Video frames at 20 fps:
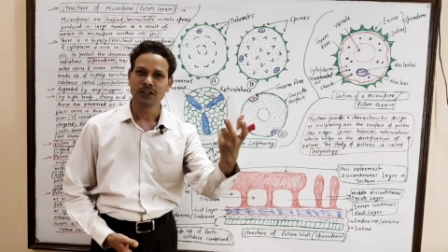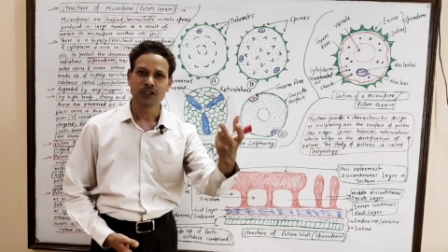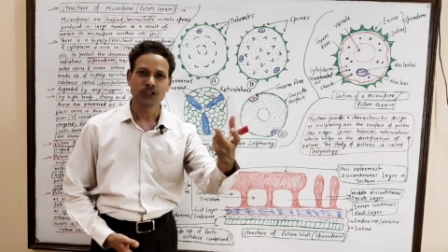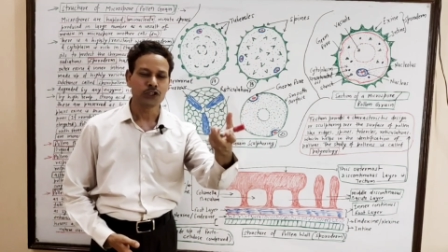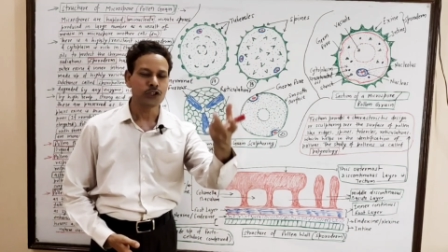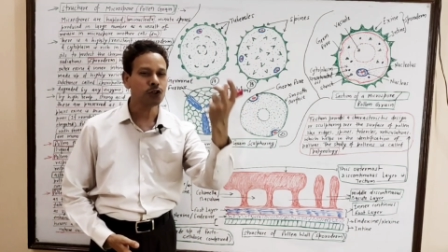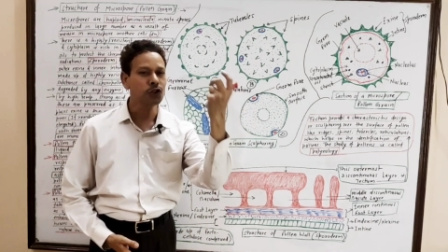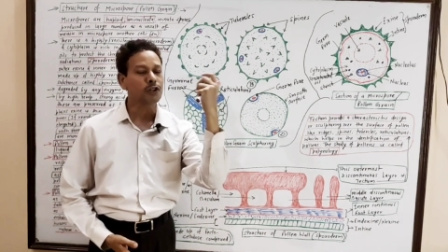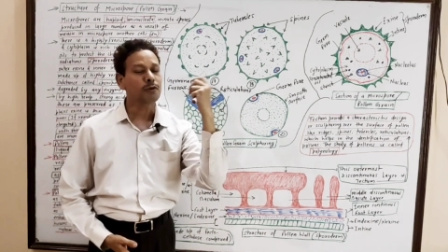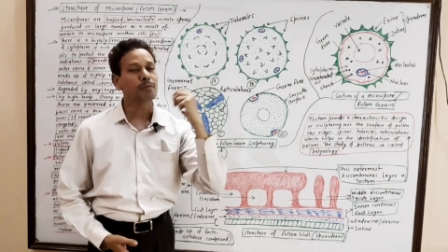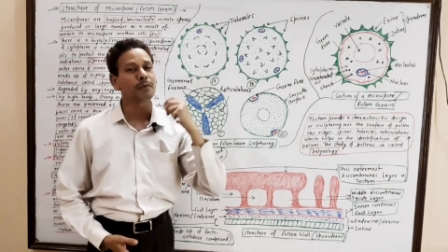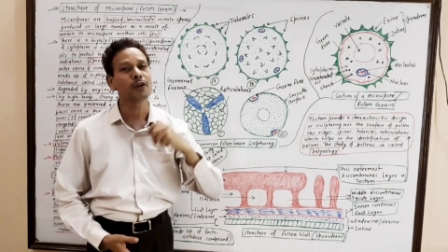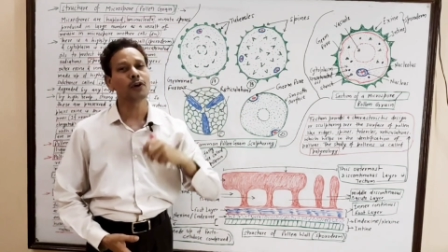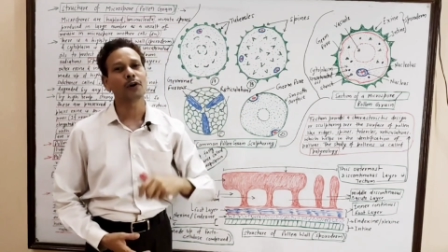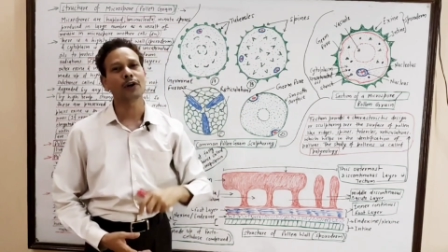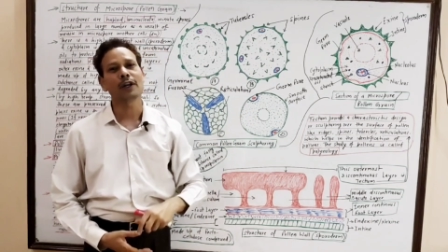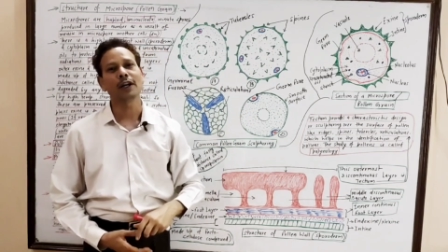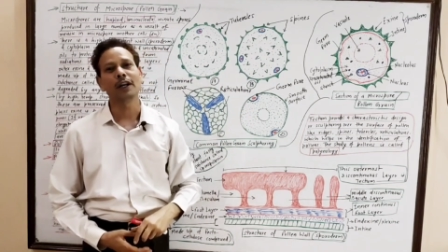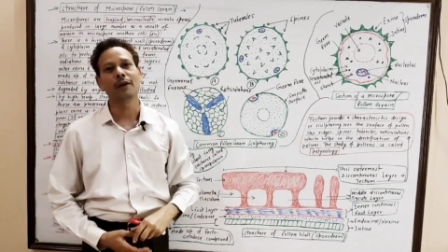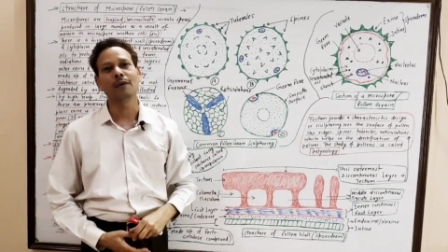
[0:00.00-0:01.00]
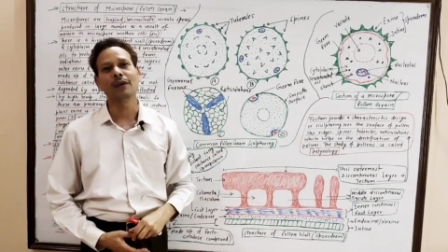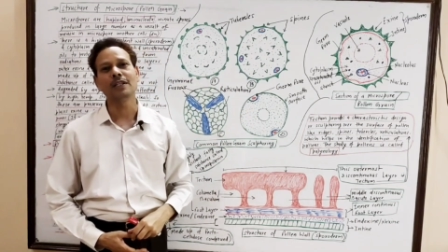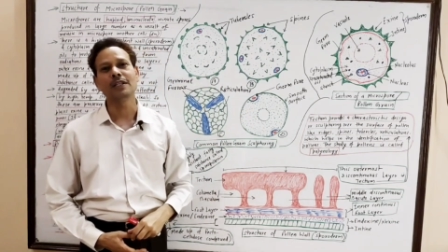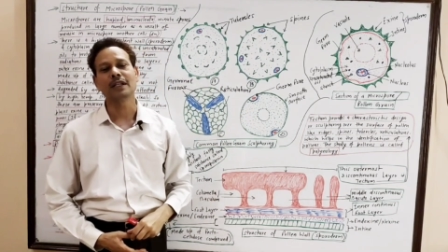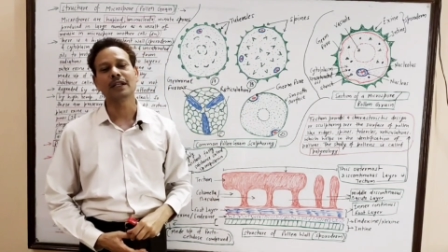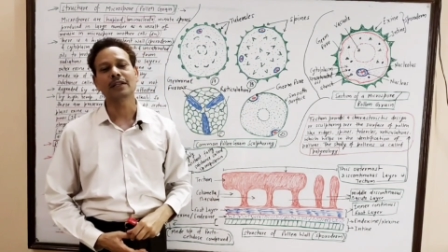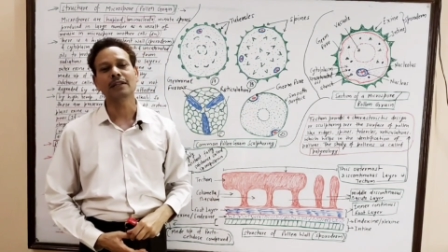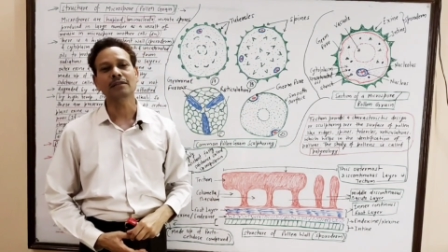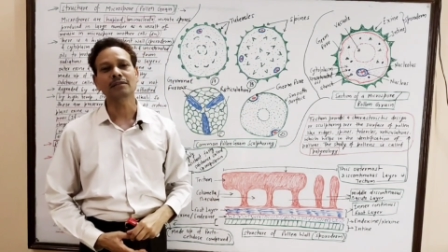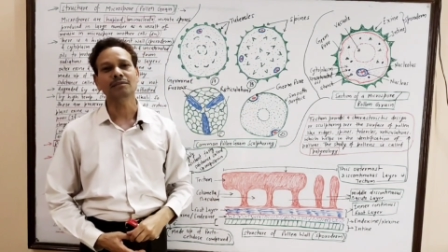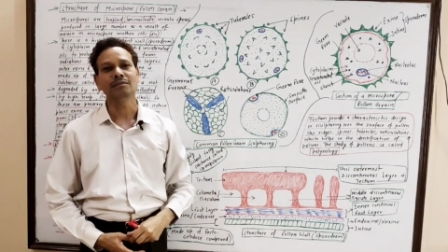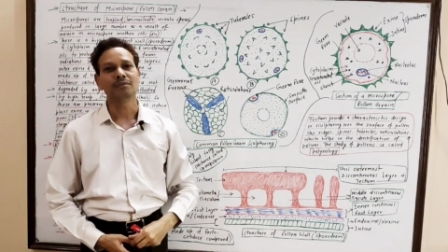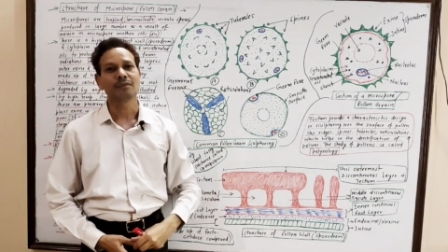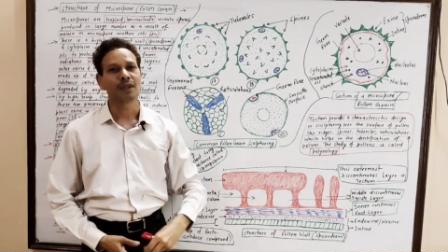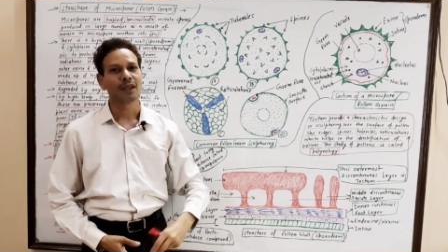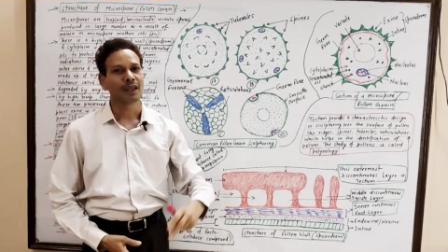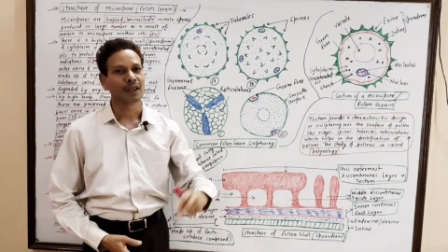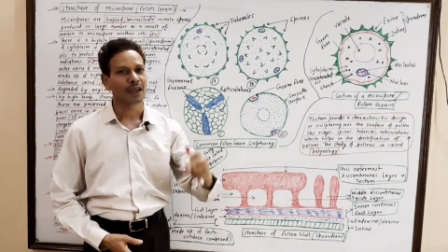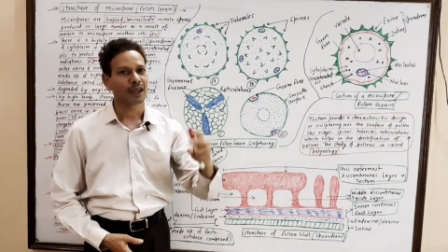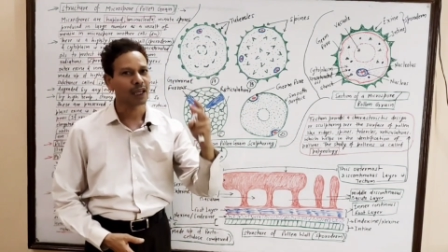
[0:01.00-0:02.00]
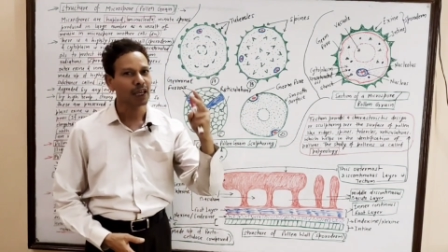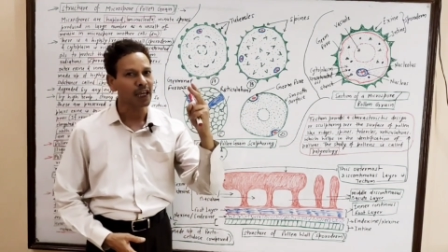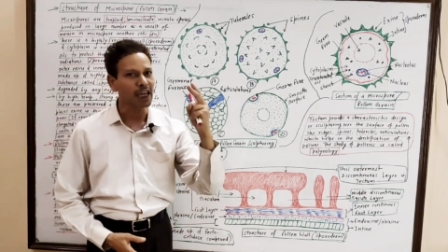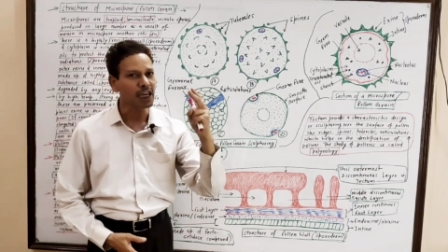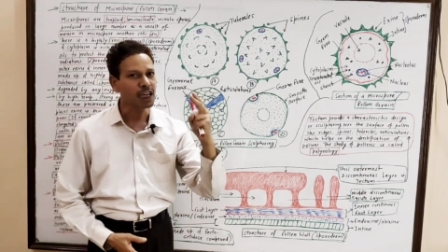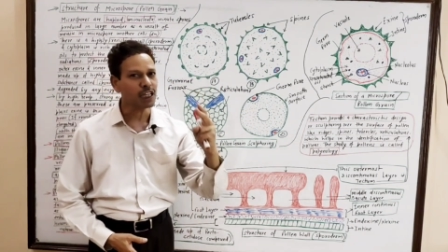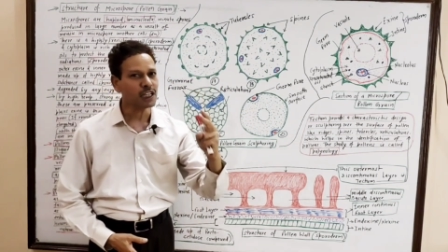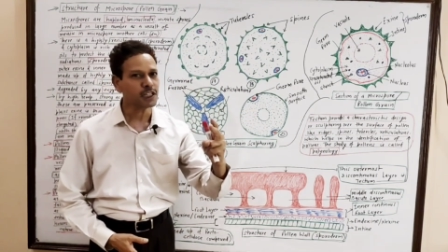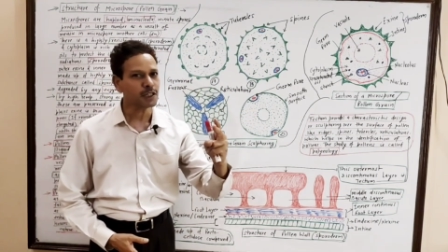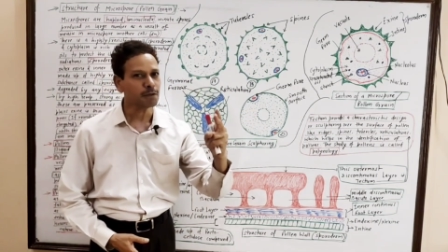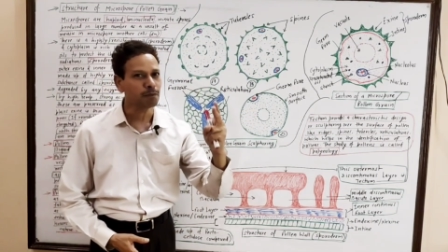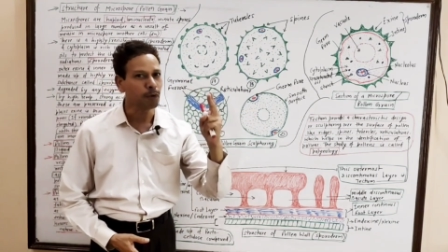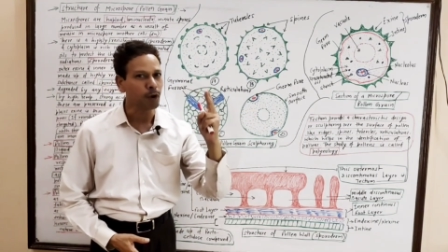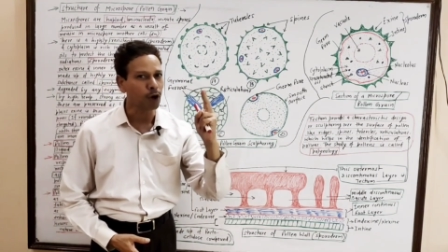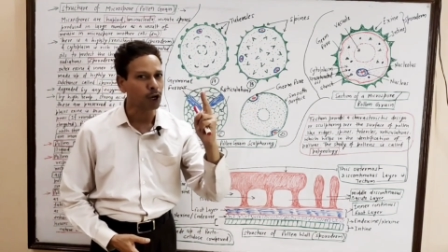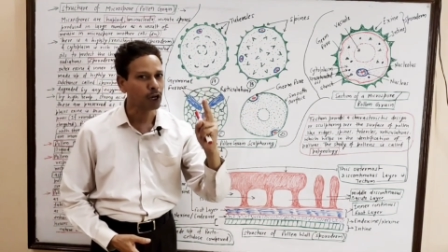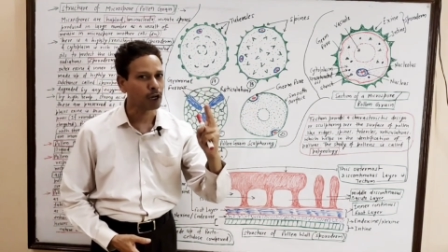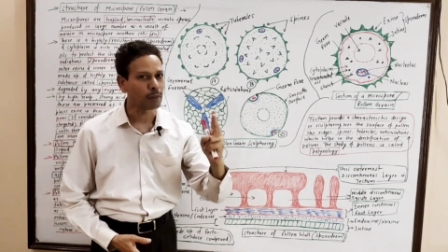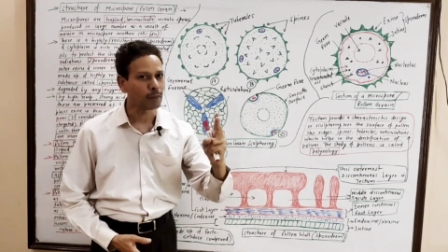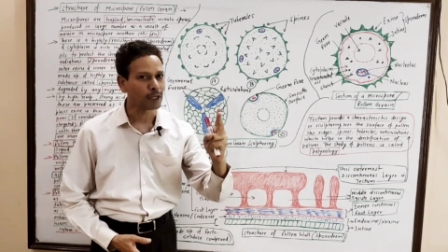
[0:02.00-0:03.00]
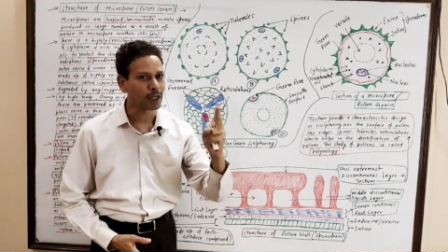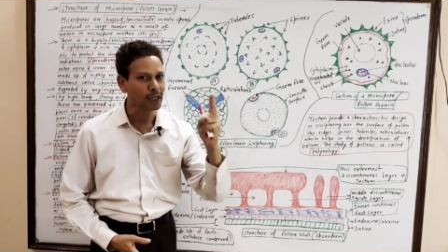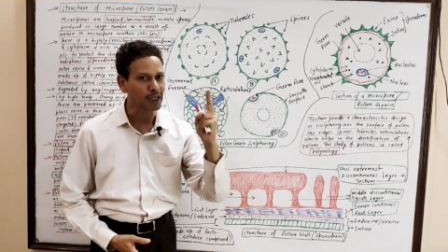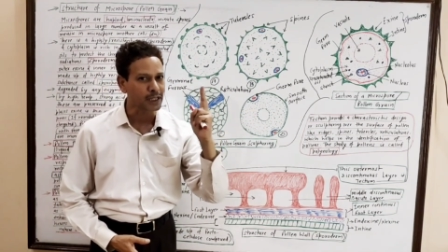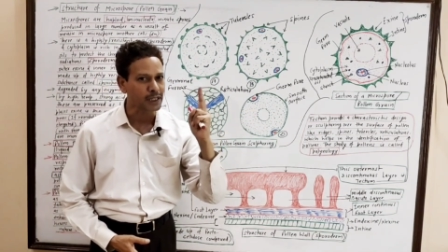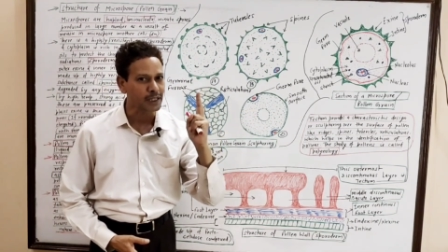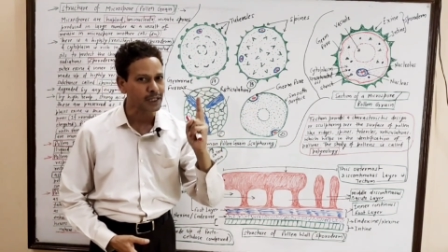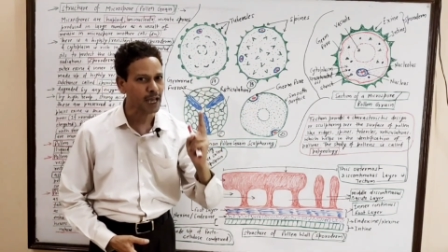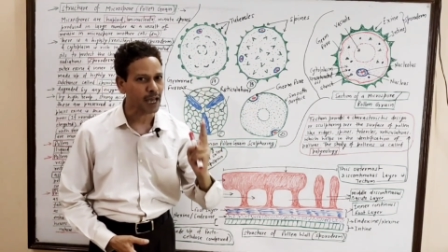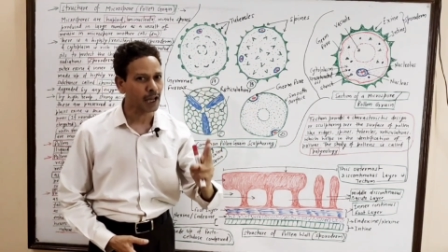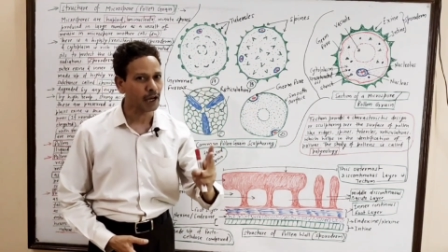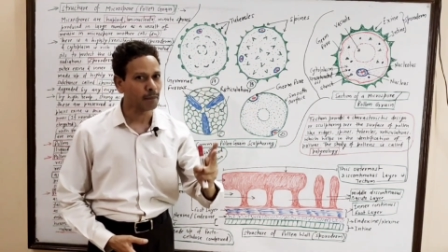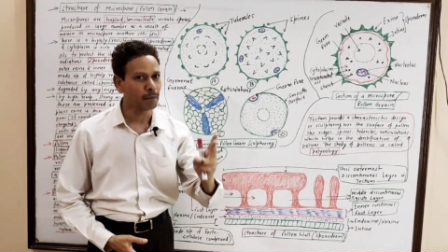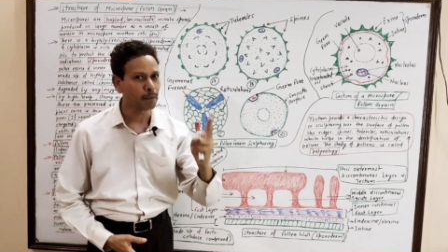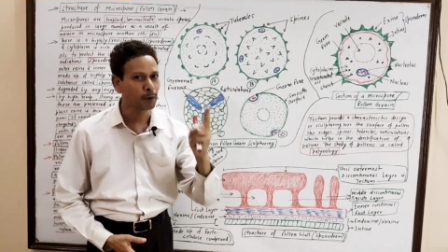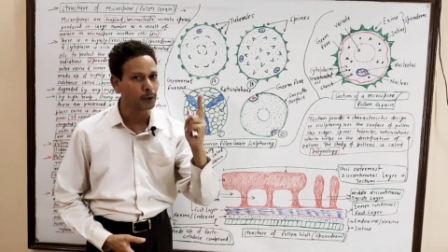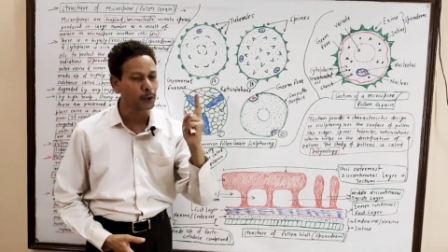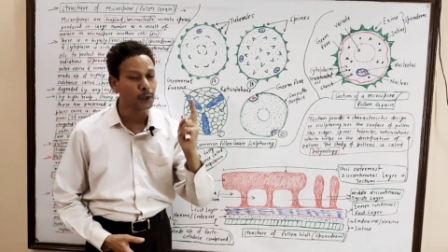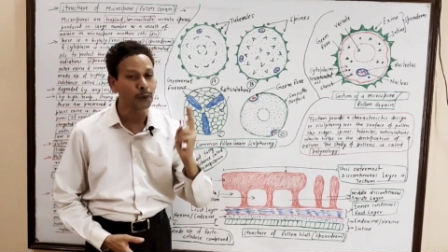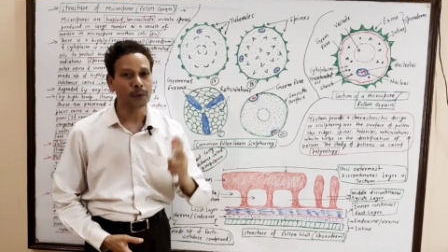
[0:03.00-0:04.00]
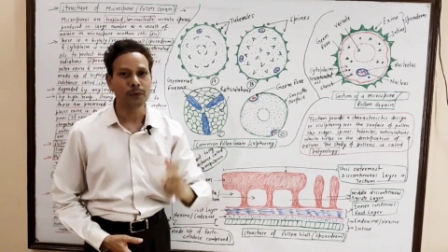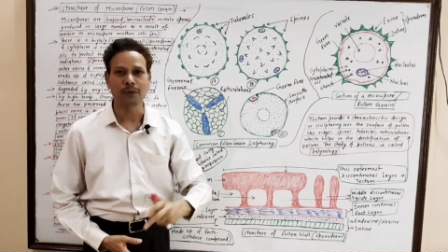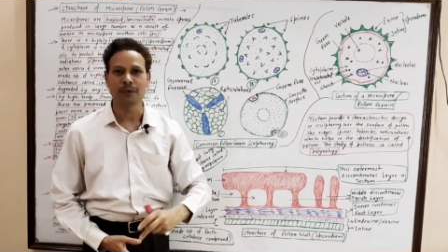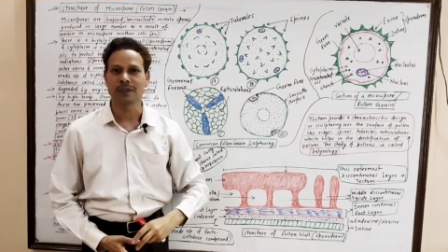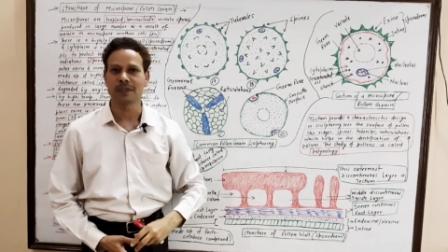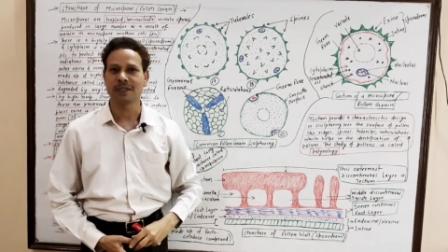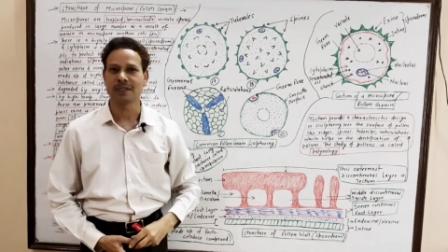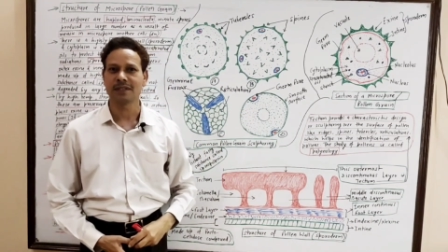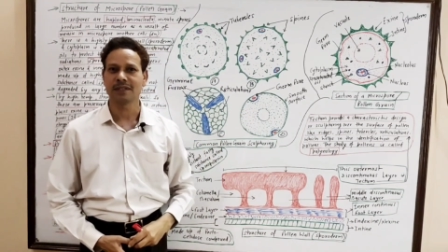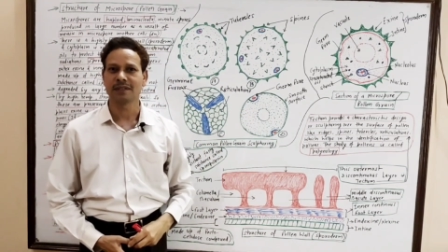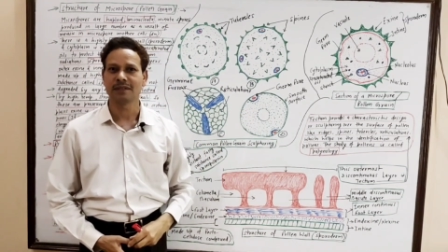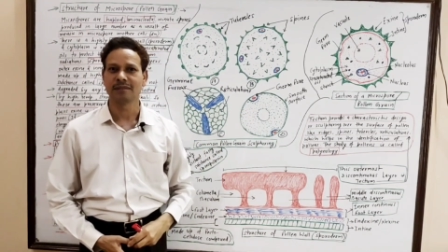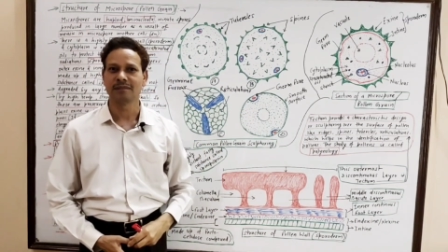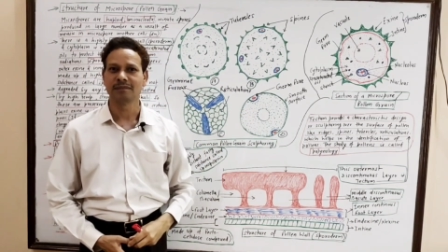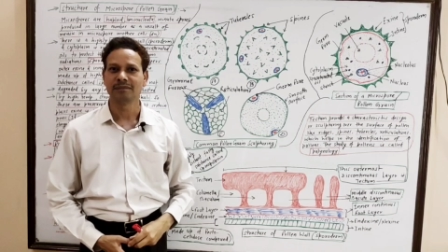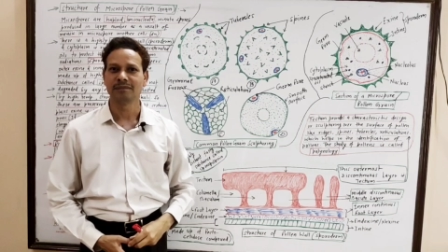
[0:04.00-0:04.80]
Due to meiotic division, each pollen mother cell produces